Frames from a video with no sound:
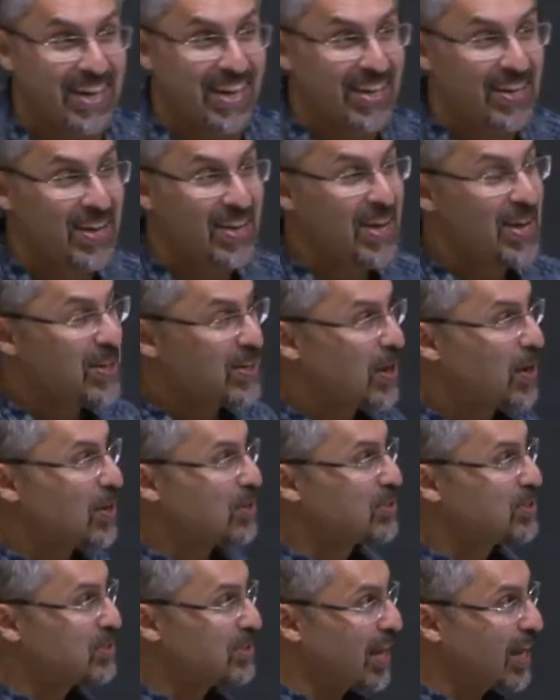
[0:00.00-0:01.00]
you know,
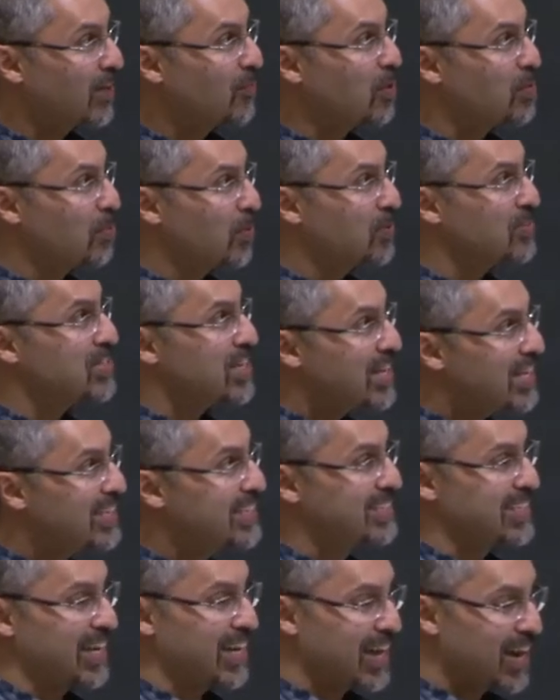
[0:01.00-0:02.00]
Angry Birds
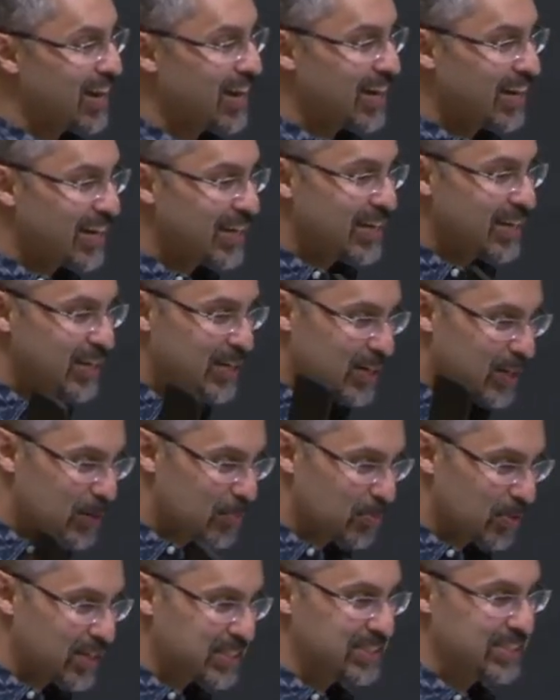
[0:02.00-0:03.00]
is a high
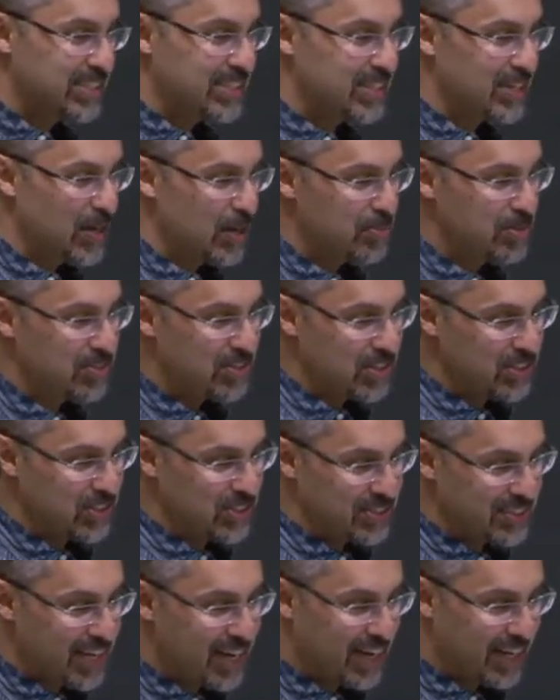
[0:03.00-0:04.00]
complexity
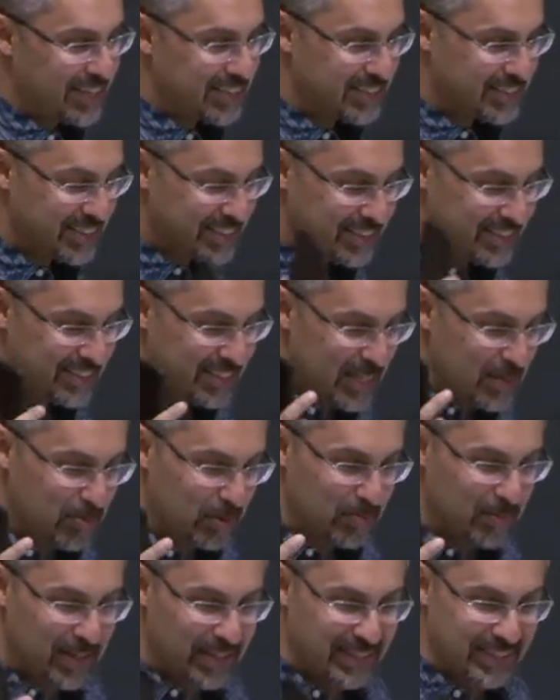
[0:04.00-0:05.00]
computation task that is
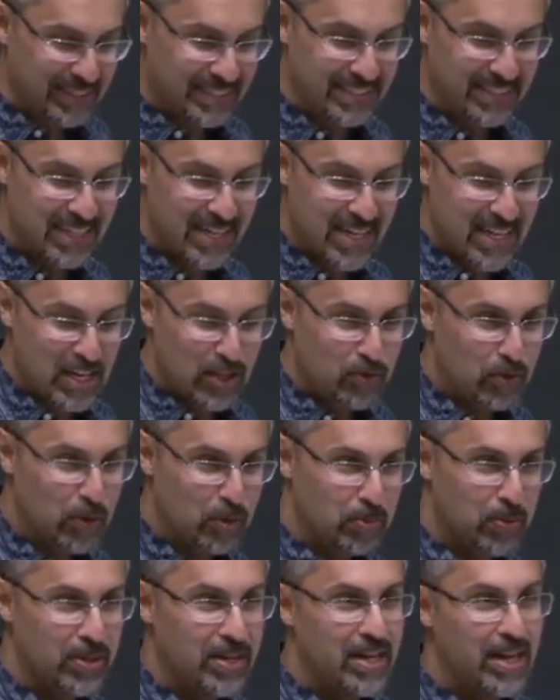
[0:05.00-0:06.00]
enabled by this. If you were
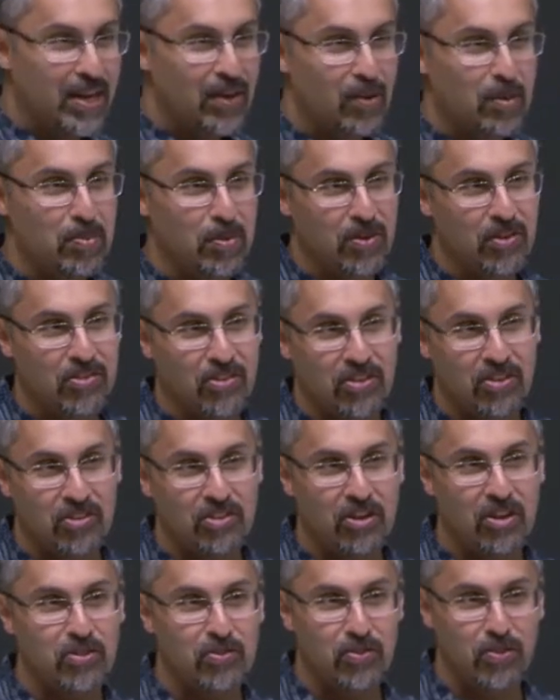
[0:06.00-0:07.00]
to play Angry Birds on a
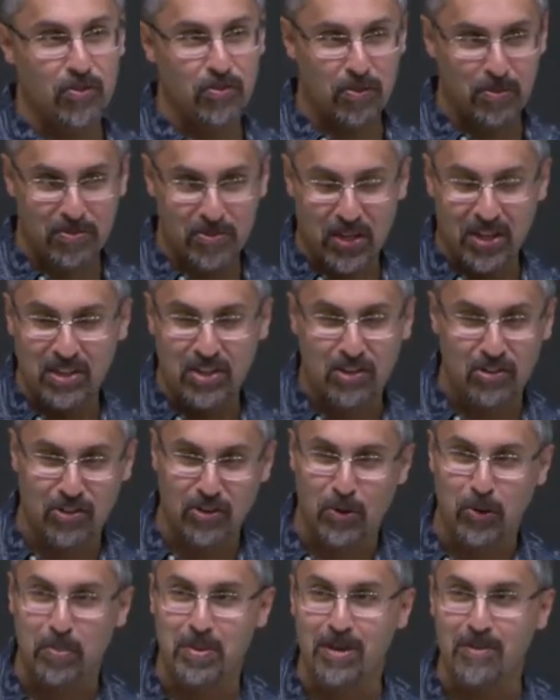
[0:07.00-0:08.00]
cell phone from 10 years
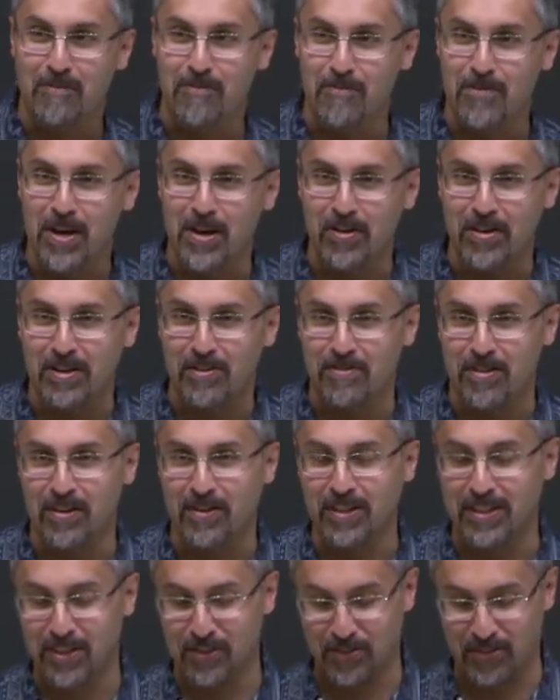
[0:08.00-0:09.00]
ago, it would be a very,
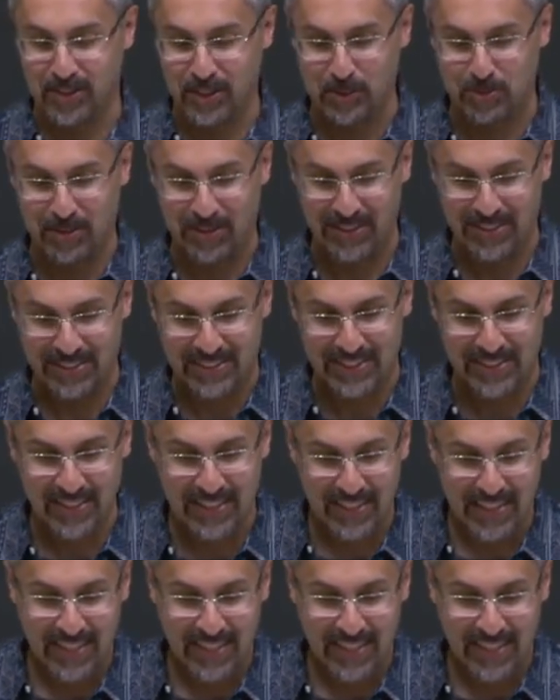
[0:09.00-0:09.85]
very different experience.